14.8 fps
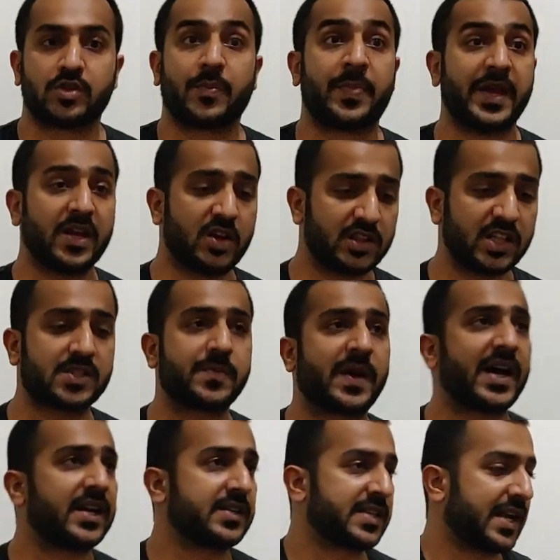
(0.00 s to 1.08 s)
The ping on this
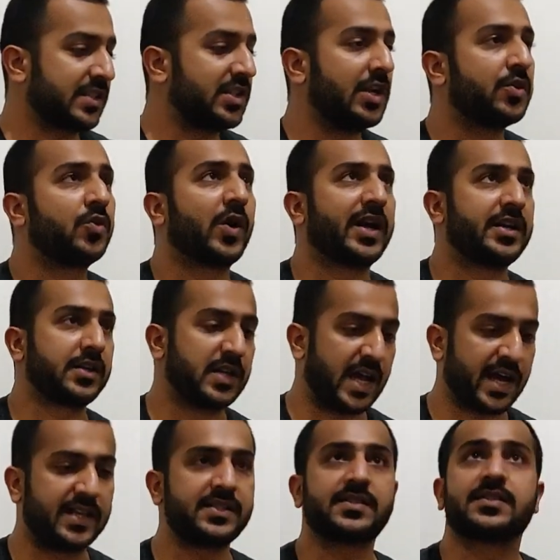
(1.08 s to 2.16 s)
bat is actually quite
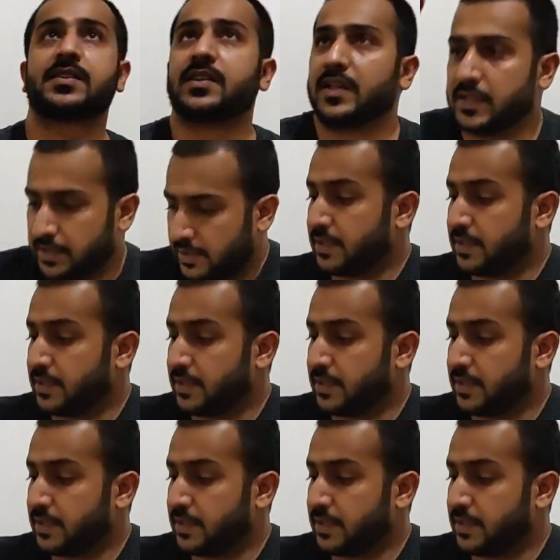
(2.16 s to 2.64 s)
nice.